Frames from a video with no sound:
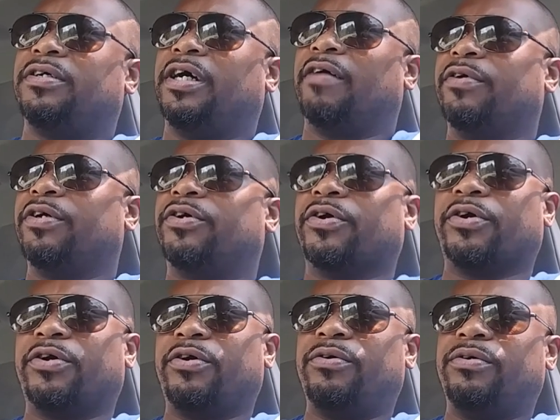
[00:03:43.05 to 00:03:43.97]
every
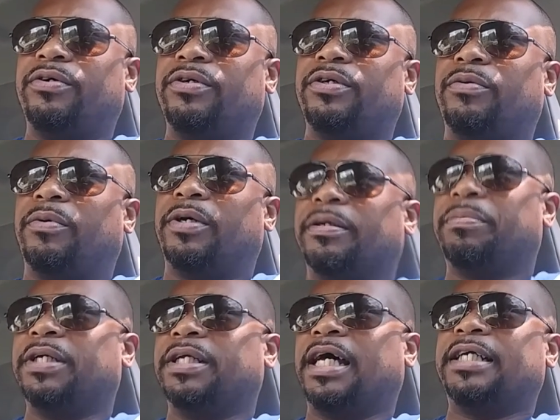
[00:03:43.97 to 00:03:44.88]
girl want to
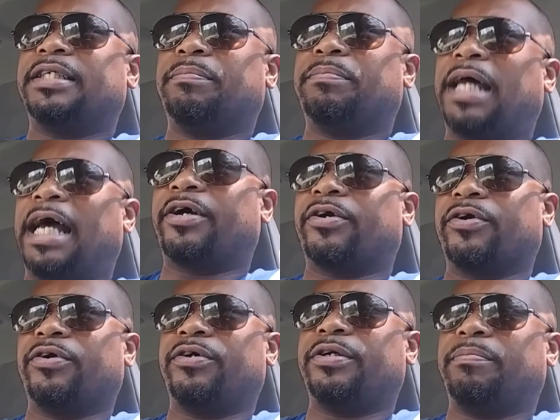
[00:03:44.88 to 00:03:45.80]
be like the black
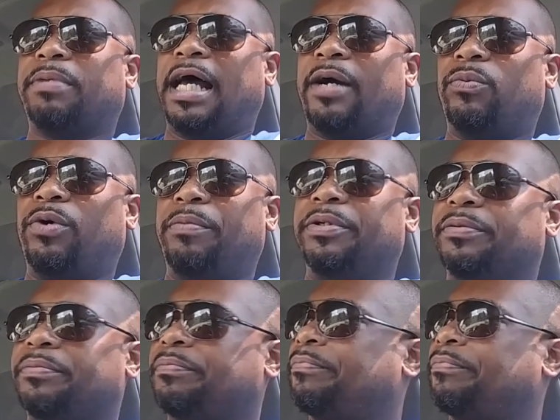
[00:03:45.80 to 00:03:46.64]
girl and the black woman.